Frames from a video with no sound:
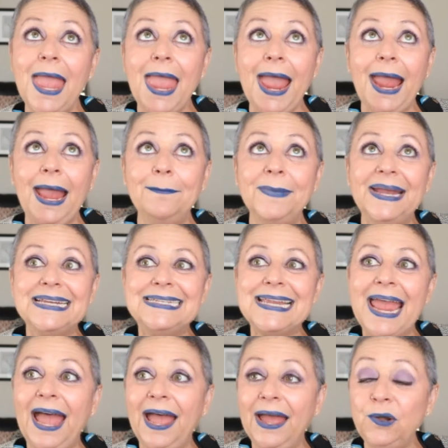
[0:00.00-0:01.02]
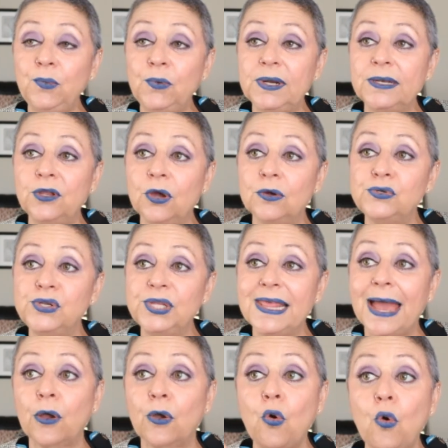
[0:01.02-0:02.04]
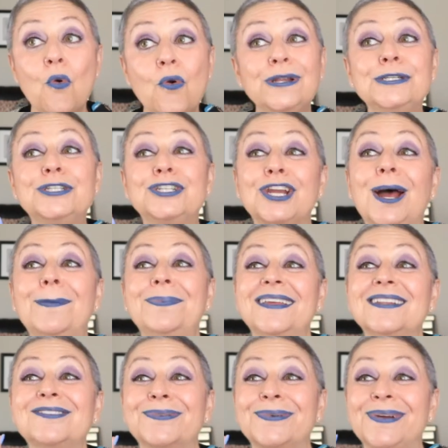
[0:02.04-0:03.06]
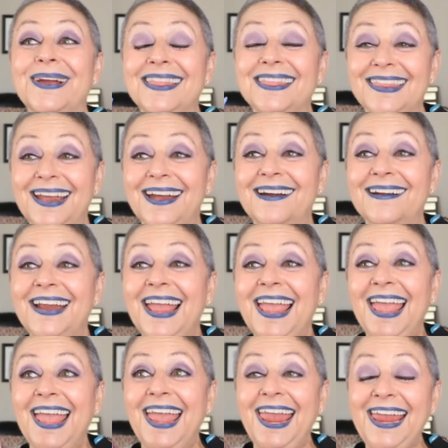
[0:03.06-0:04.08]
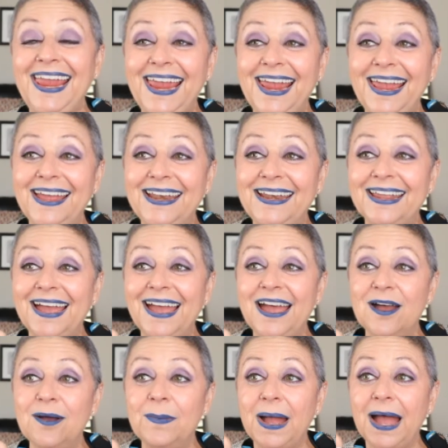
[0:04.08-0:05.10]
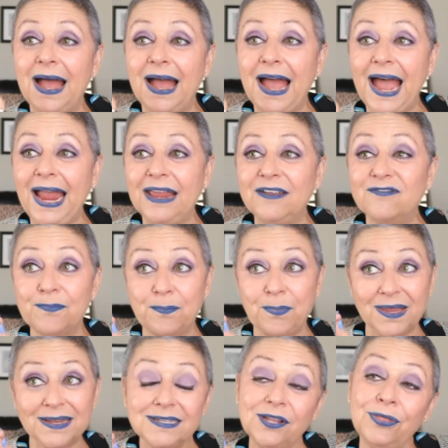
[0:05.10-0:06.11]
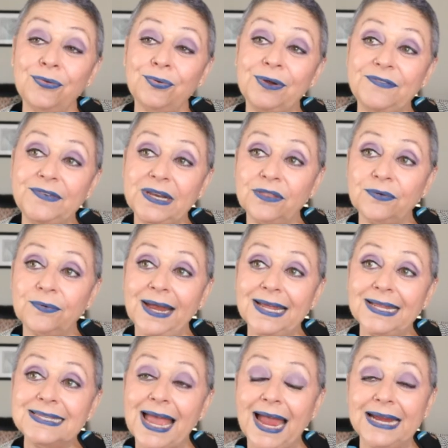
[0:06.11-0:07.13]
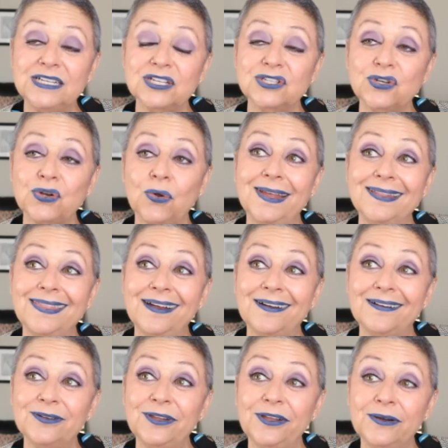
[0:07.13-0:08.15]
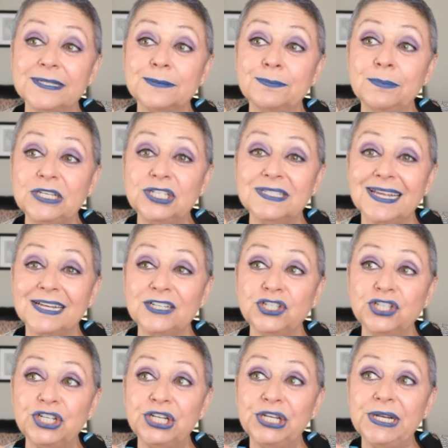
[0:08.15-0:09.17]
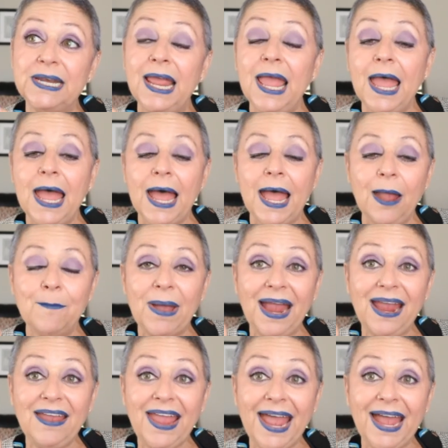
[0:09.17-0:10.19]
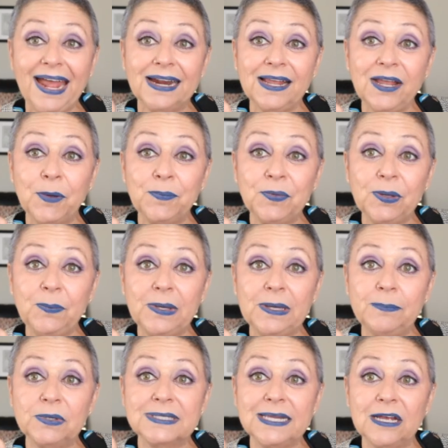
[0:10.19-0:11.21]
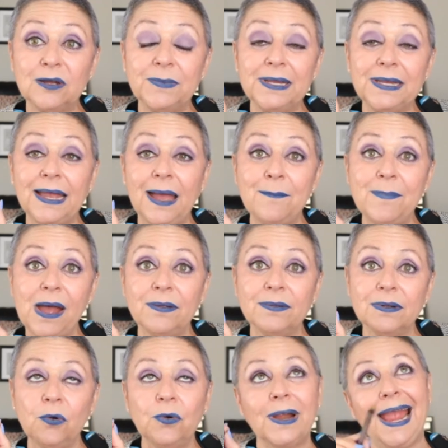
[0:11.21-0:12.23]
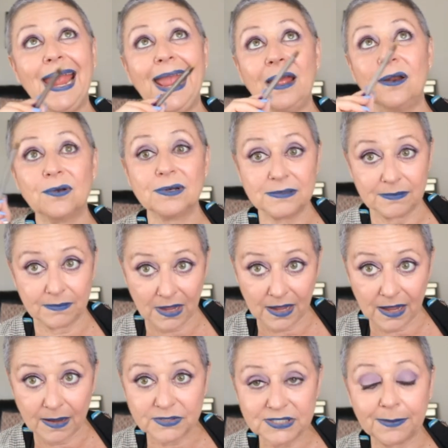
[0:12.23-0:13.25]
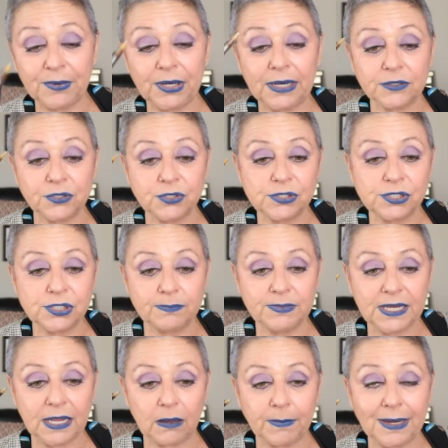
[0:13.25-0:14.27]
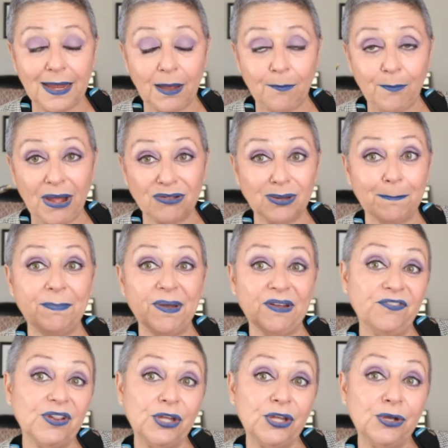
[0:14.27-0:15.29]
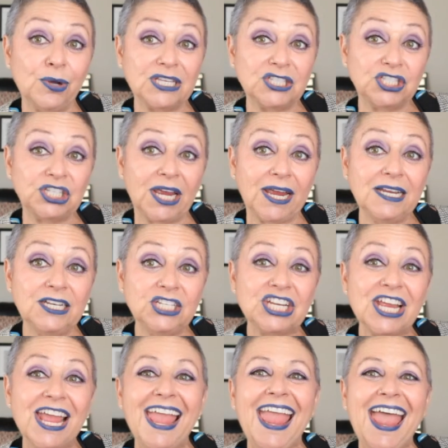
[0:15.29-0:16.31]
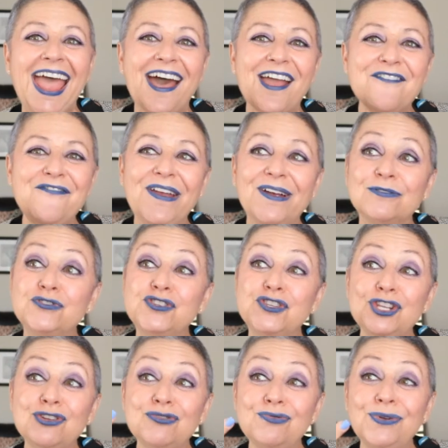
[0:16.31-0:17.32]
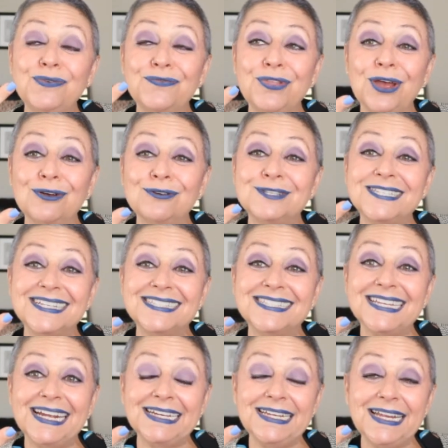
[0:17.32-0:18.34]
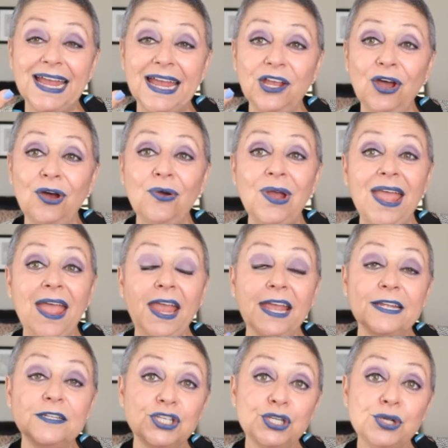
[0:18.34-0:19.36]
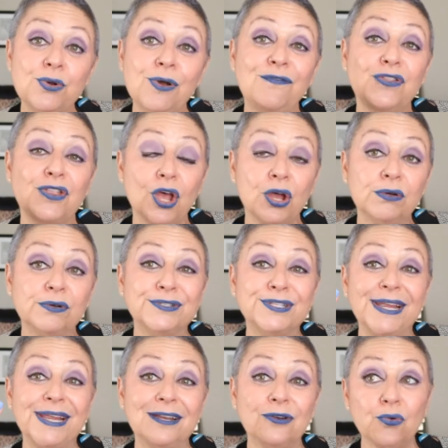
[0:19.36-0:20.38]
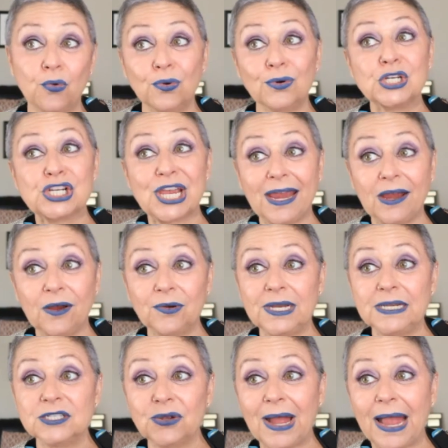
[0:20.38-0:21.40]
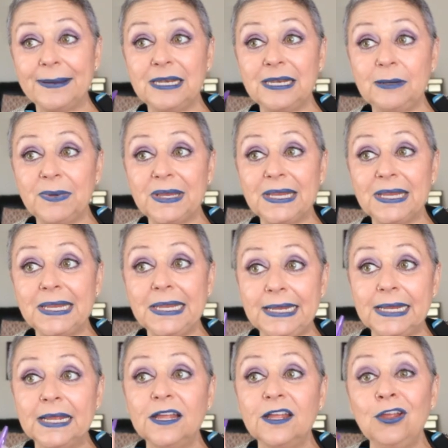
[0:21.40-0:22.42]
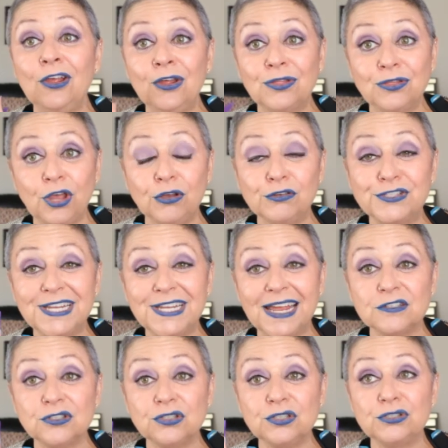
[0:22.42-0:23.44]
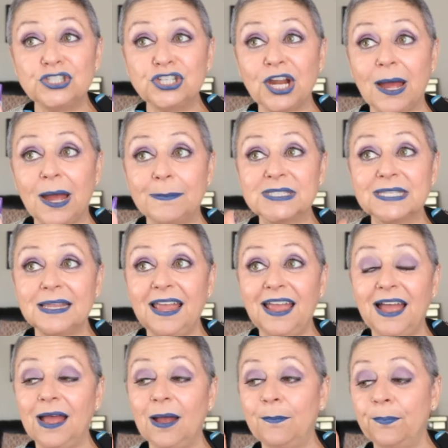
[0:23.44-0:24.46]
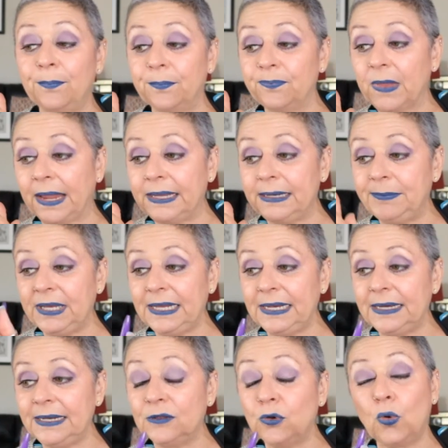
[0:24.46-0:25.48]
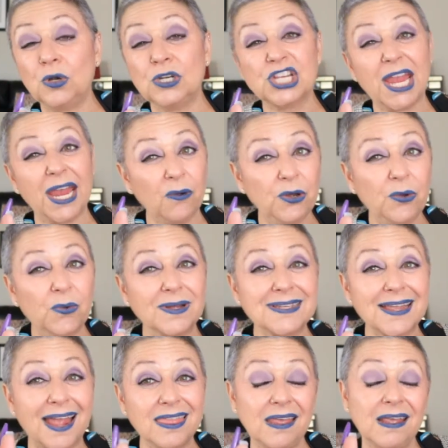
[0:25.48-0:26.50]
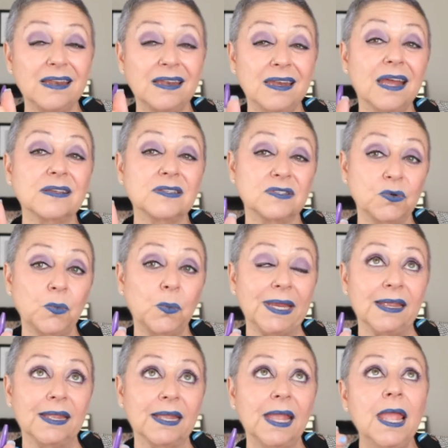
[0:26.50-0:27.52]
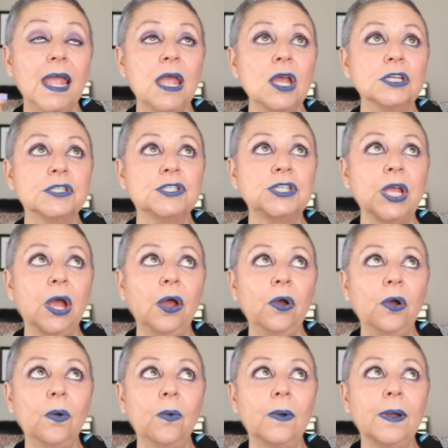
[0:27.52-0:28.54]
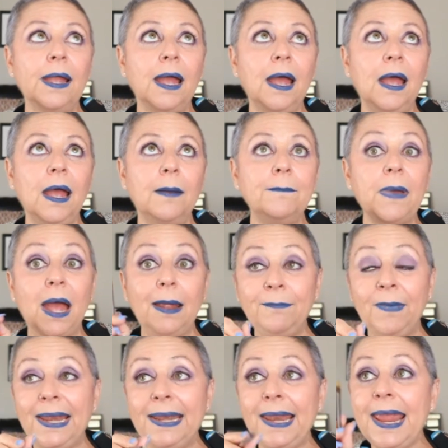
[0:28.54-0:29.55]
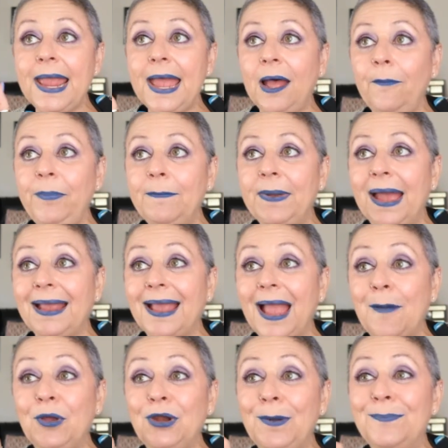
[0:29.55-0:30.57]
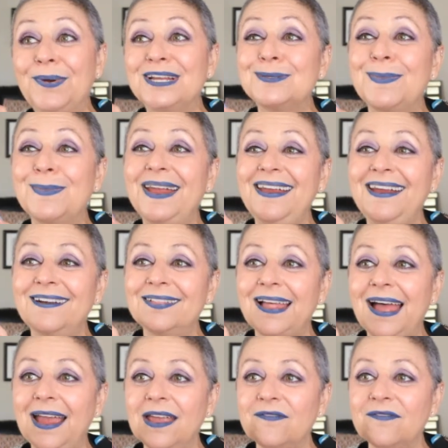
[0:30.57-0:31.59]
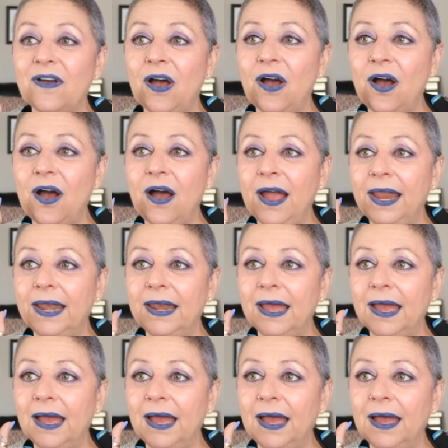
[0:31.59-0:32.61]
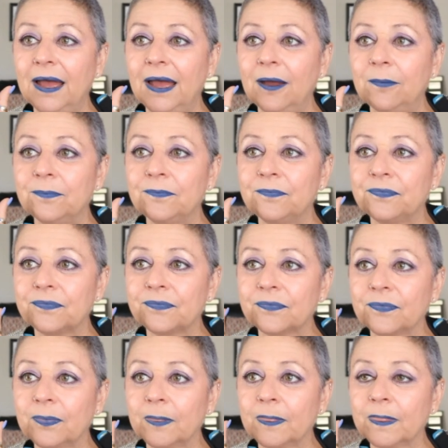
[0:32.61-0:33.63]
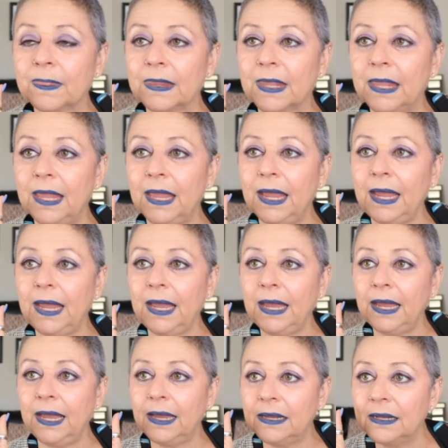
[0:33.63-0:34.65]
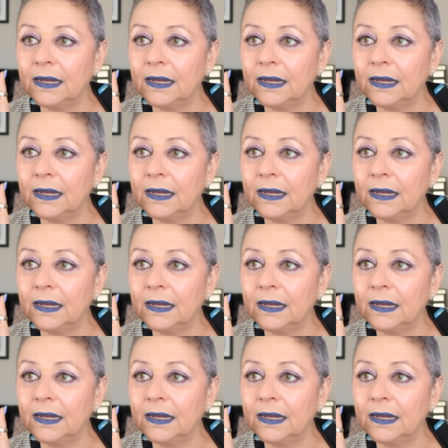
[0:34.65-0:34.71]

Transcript: and my dad would go to that coin shop that's right there. And um, I've been to Thrifty Threads. I just don't get down there as much as I should. Um, I had a couple of people tell me about, or I had um, somebody on YouTube tell me about the Buffalo Exchange. I found two of those in San Diego and two of those in Orange County. So I'm going to be hitting those tattoo shops. Um, I'm going to be hitting the Orange County ones, I think, next week. So um, on Monday, I'll be back. I'm going to buzz my hair live on. Um, uh,